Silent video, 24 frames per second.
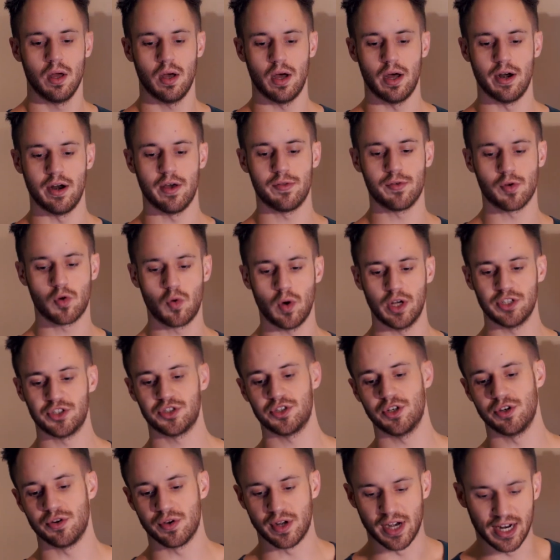Another
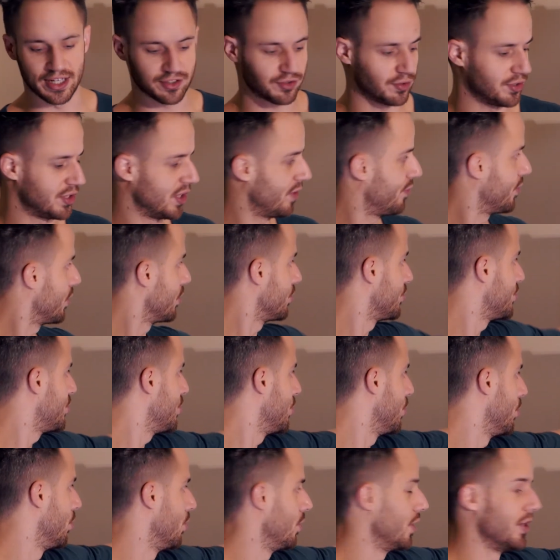question you can ask yourself here
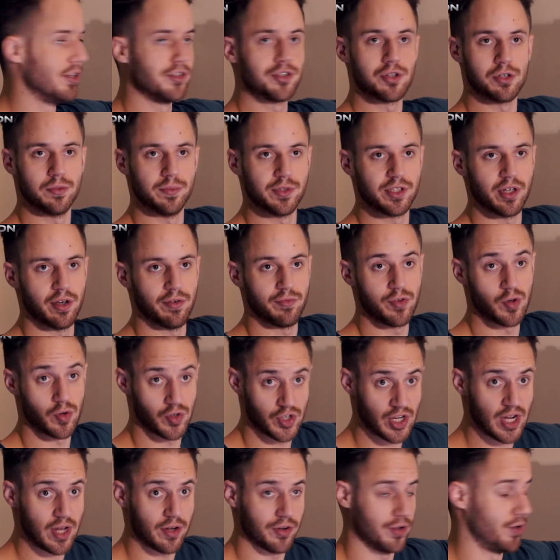too, in terms of your
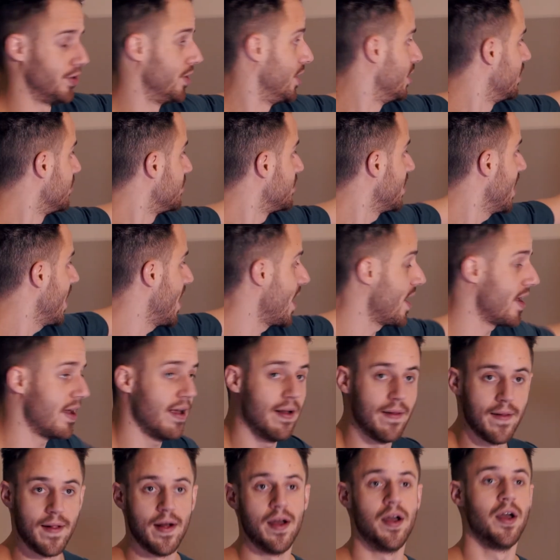childhood is, hey,
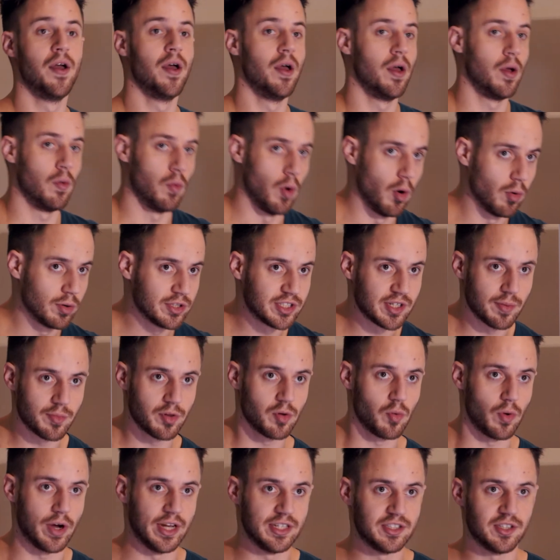what were some of the
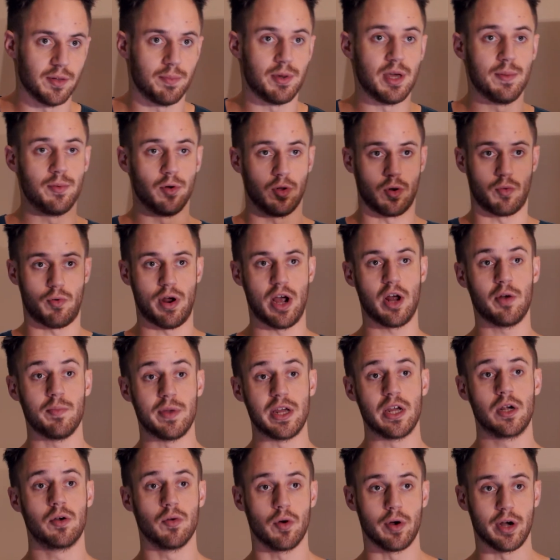ways that people around me
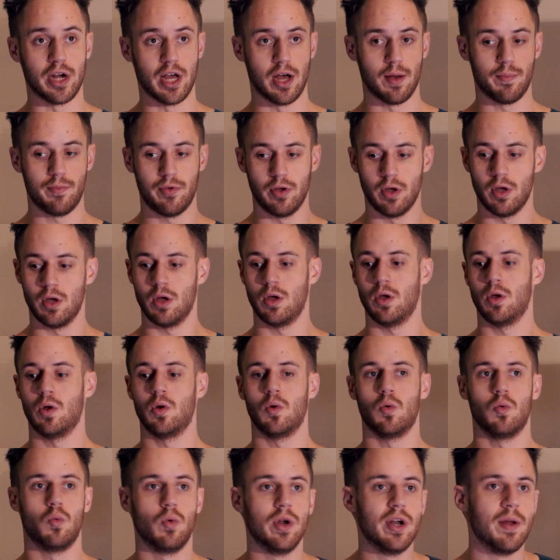growing up
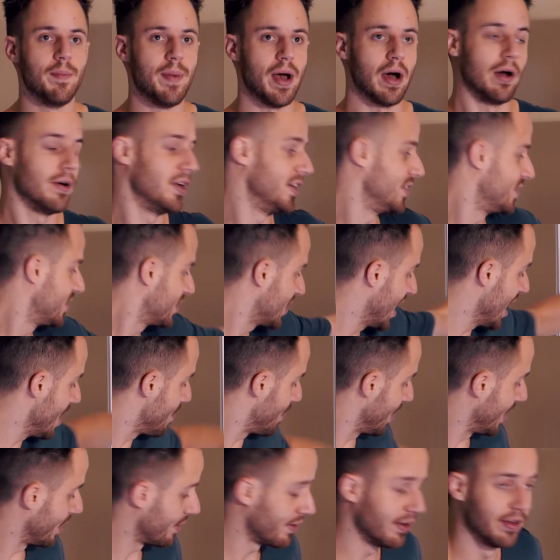went about
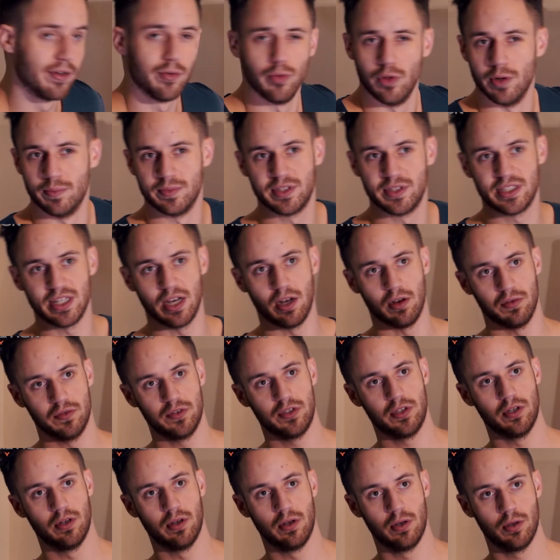escaping
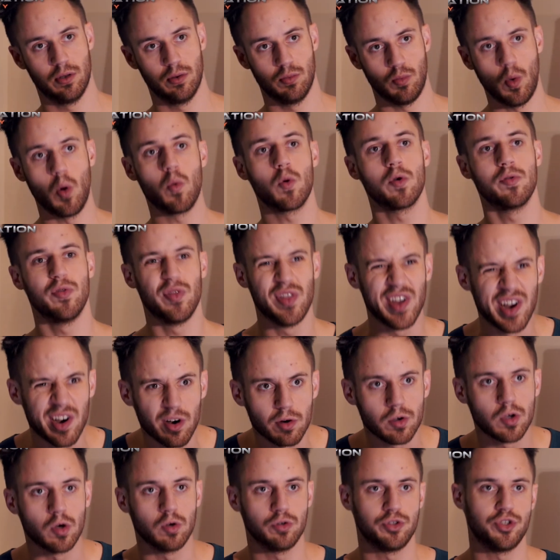themselves? What were their
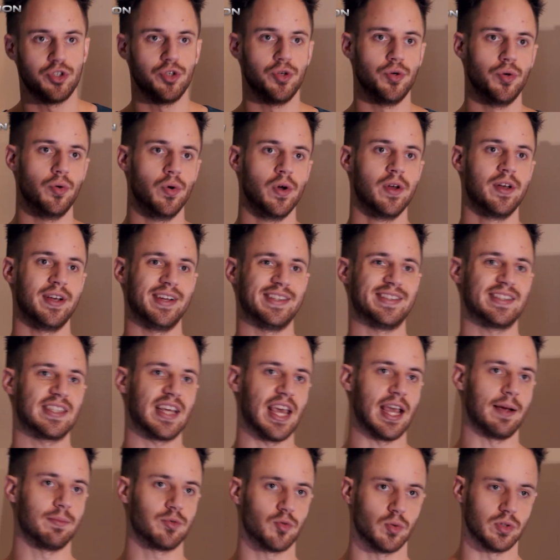go-to
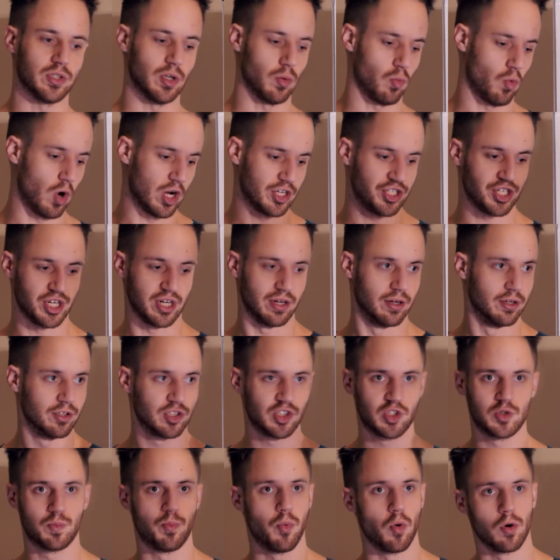escapes? Was it watching
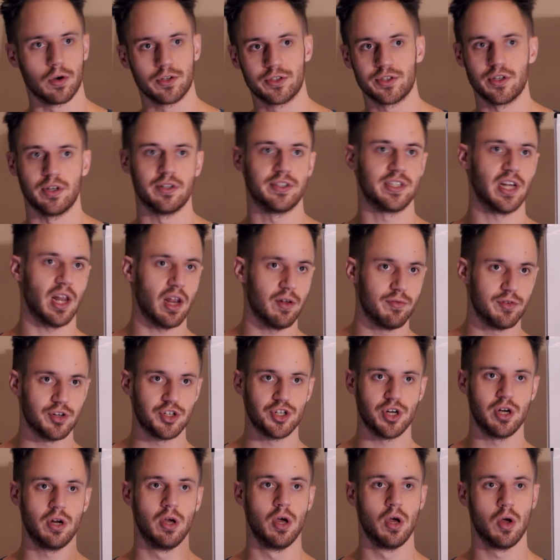sports on
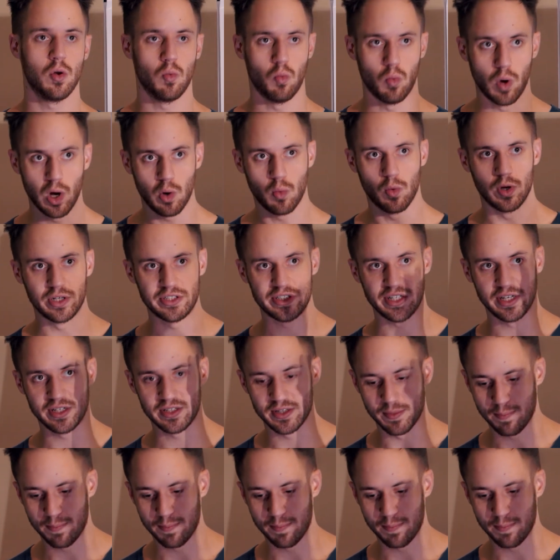television? What was it?